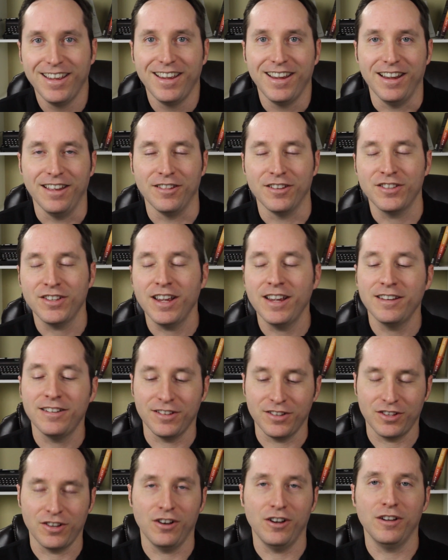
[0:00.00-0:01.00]
and the
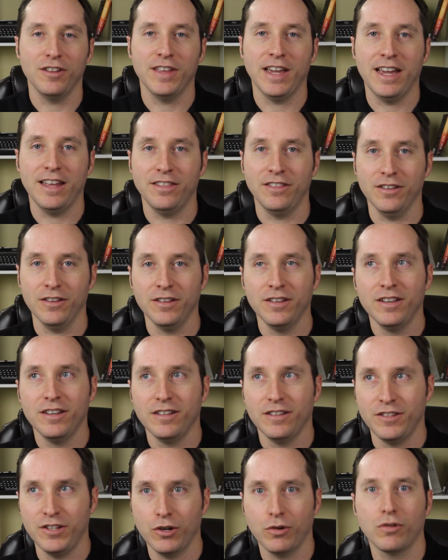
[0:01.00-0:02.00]
scientists call that the
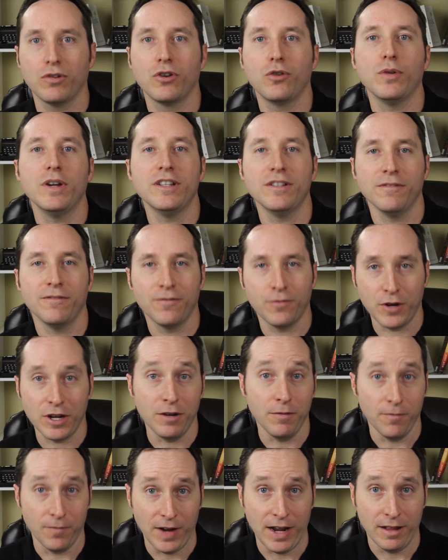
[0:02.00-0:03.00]
zero degrees of
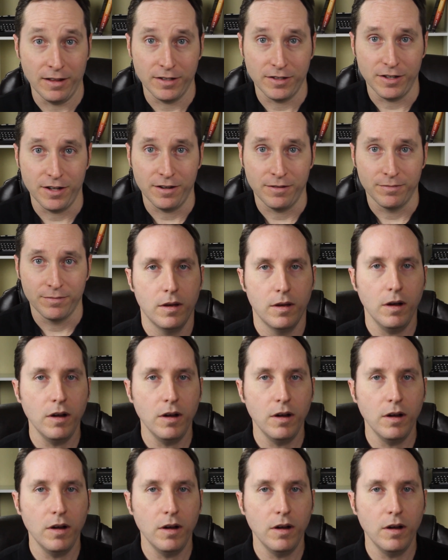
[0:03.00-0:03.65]
freedom fallacy.